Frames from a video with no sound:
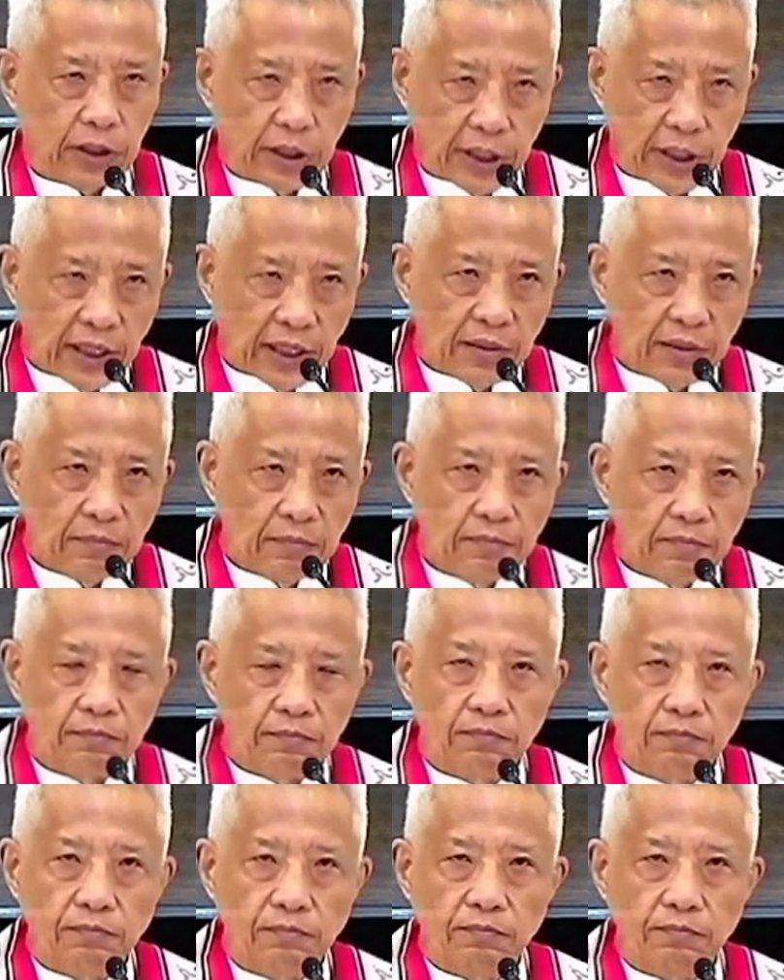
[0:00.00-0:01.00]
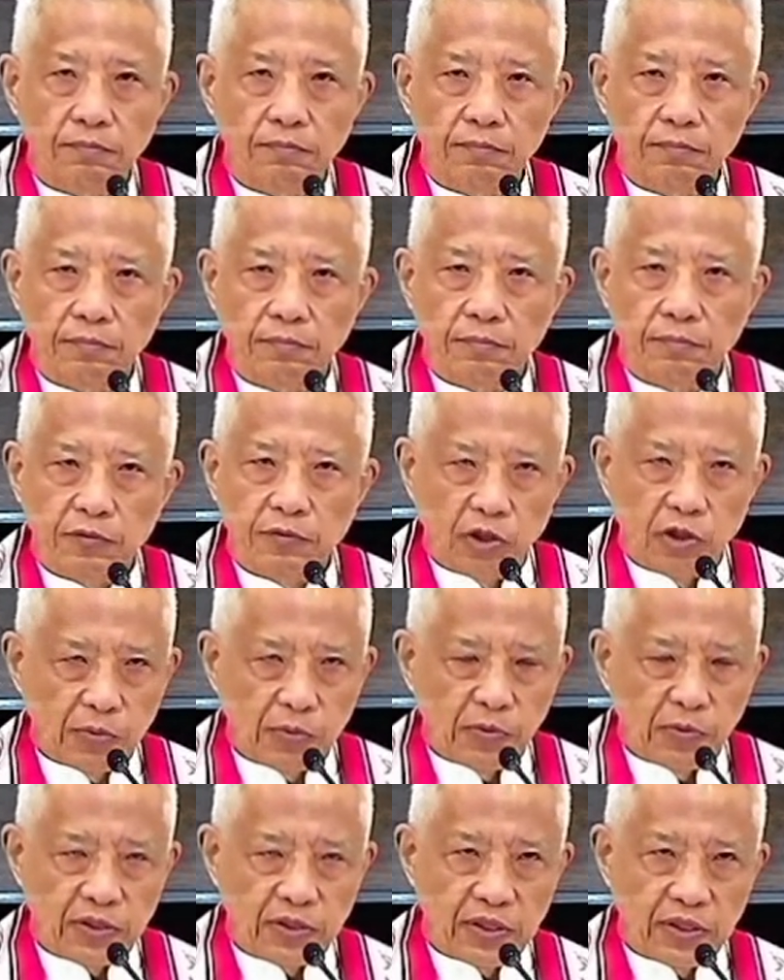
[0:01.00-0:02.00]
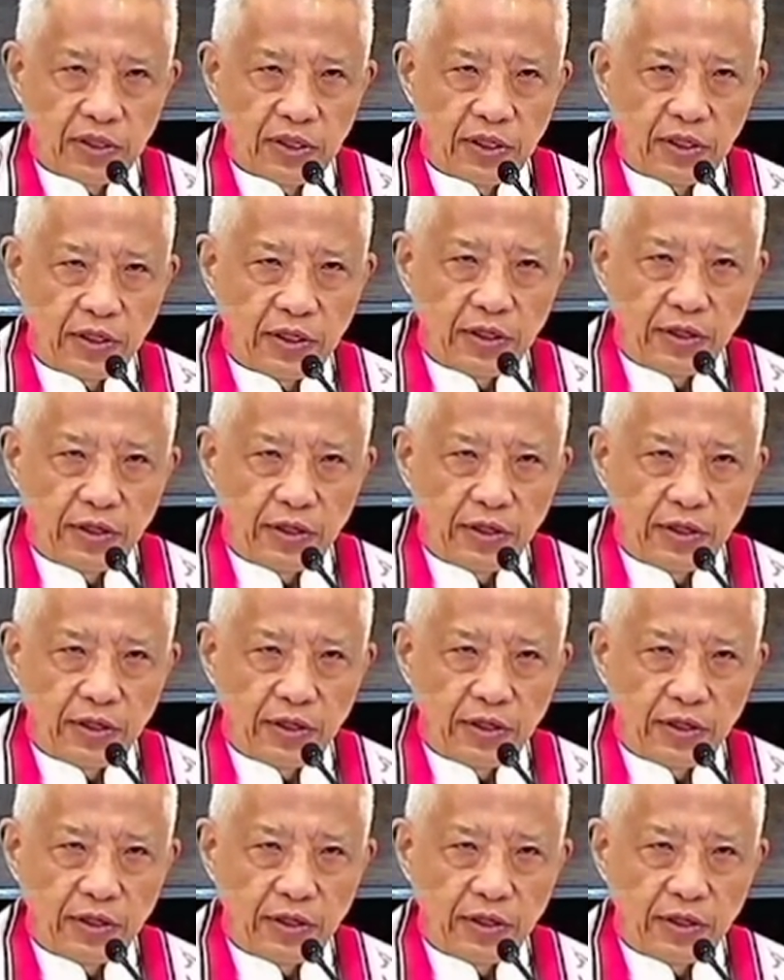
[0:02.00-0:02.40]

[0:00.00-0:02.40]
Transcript: Then, almost a year